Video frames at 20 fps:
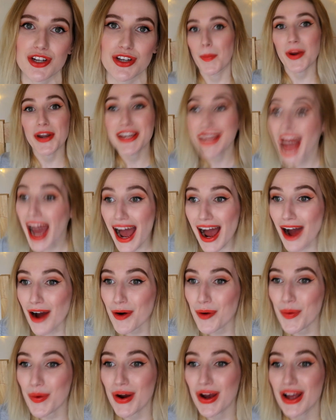But
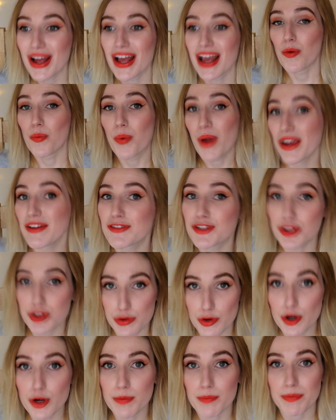now, with
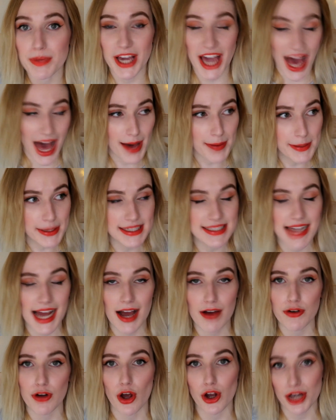Trump capping
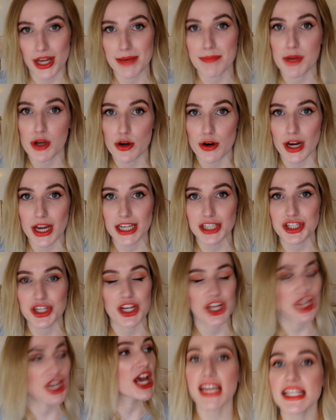down on
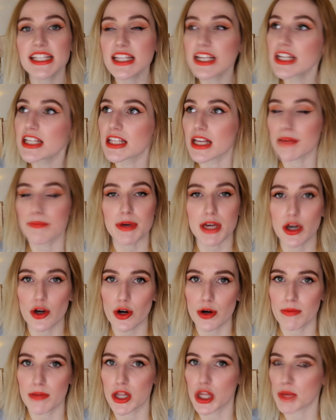immigration, this has
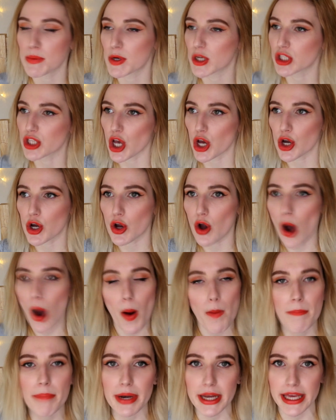become the most
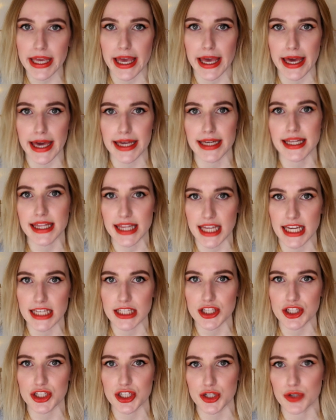complicated thing
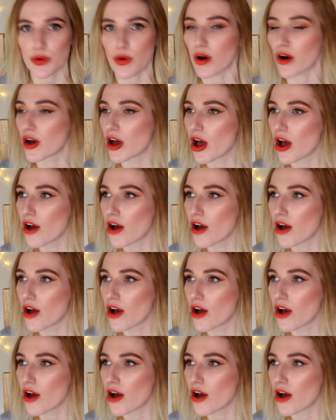to do